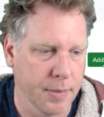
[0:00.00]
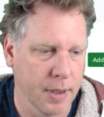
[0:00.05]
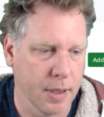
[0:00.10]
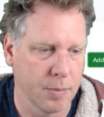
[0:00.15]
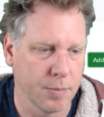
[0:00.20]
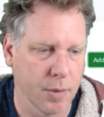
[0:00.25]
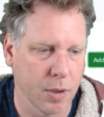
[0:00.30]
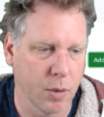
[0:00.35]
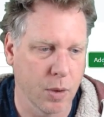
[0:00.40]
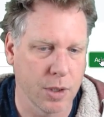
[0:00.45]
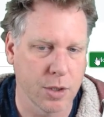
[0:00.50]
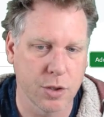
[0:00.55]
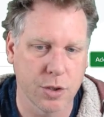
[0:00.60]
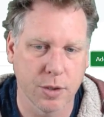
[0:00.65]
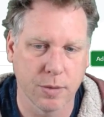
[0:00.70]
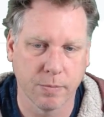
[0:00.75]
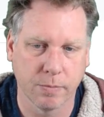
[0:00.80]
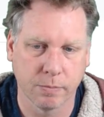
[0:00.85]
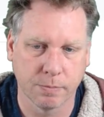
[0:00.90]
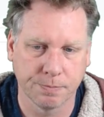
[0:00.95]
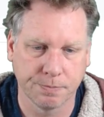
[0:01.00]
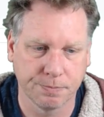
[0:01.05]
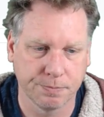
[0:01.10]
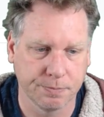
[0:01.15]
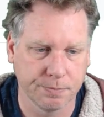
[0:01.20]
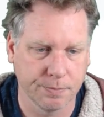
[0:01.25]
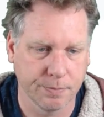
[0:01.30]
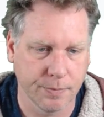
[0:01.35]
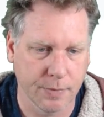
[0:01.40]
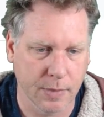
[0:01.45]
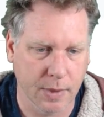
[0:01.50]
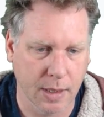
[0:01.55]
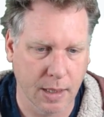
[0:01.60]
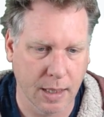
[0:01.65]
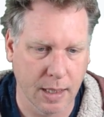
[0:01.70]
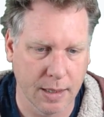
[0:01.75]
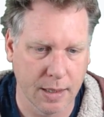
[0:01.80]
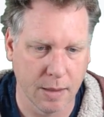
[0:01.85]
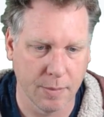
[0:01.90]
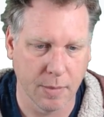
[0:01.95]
Here's my question, and